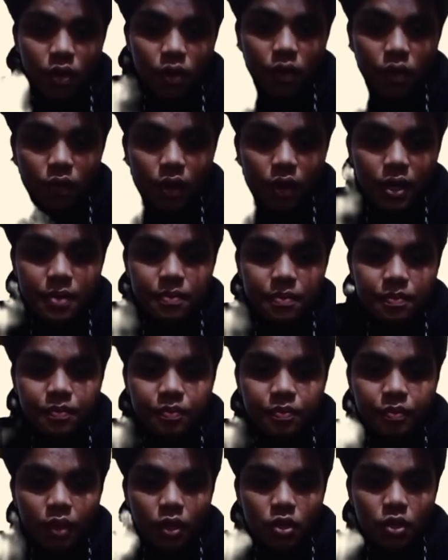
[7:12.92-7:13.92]
All right.
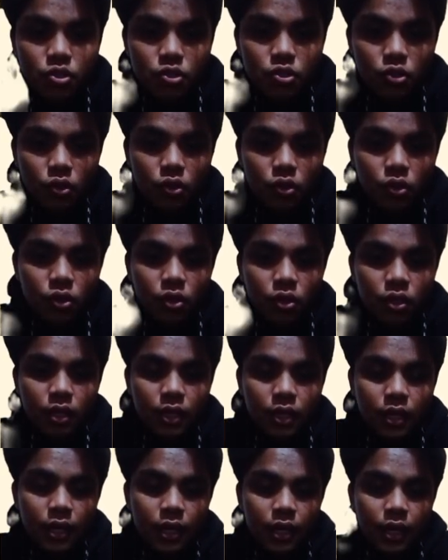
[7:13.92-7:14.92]
So
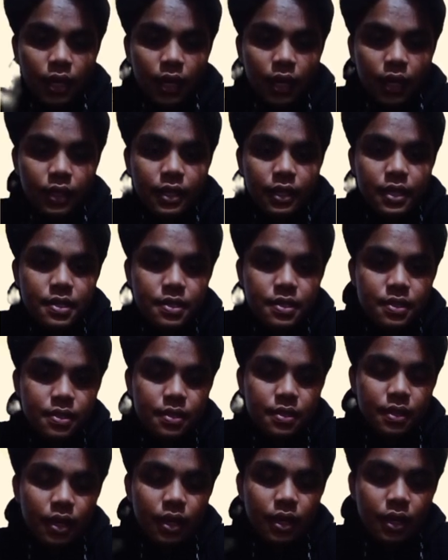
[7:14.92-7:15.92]

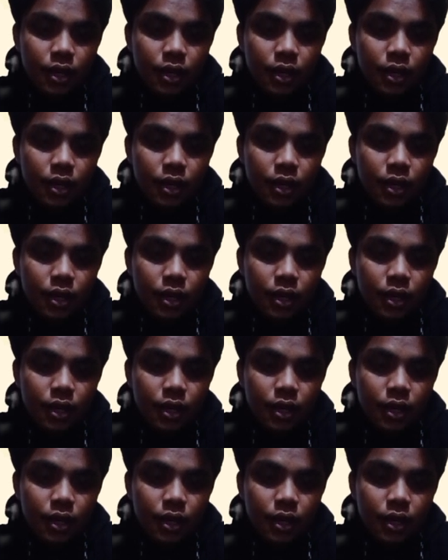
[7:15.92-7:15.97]
this